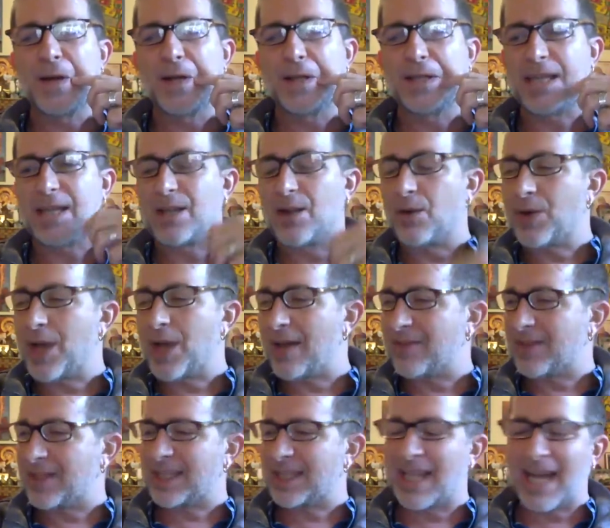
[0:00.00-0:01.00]
They don't have
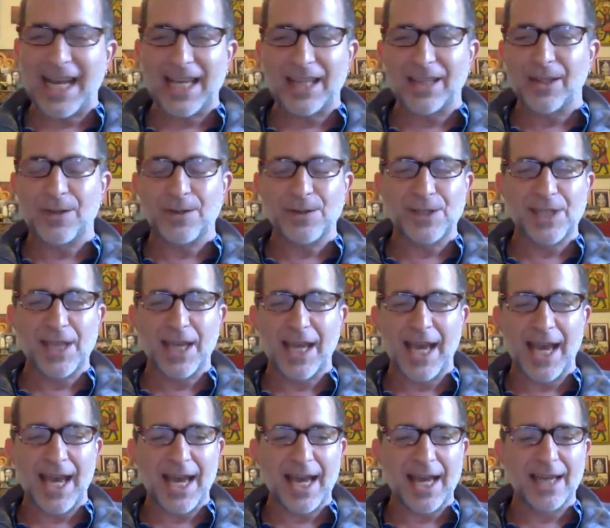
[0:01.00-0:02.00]
the client loads they
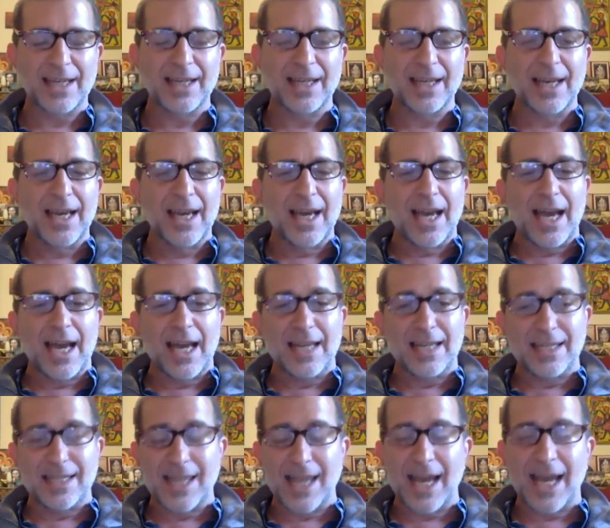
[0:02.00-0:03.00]
had.
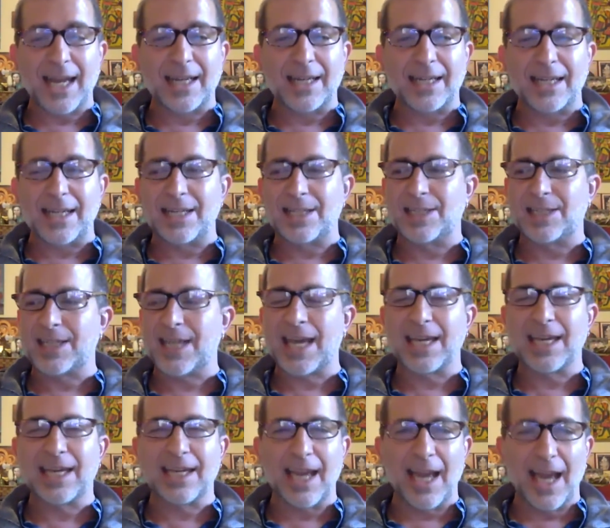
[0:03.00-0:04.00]
And yet it's
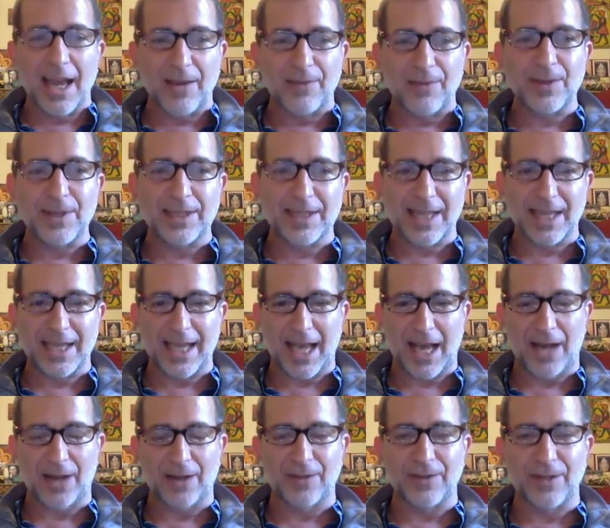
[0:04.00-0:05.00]
taking everything
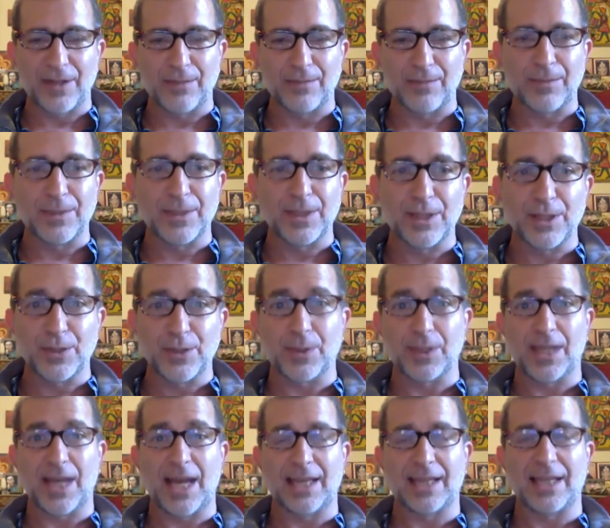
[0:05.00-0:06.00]
out of them to do a
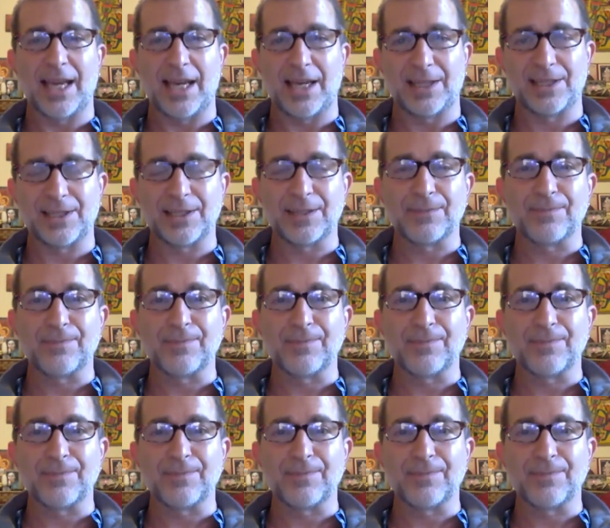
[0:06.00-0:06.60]
lot less.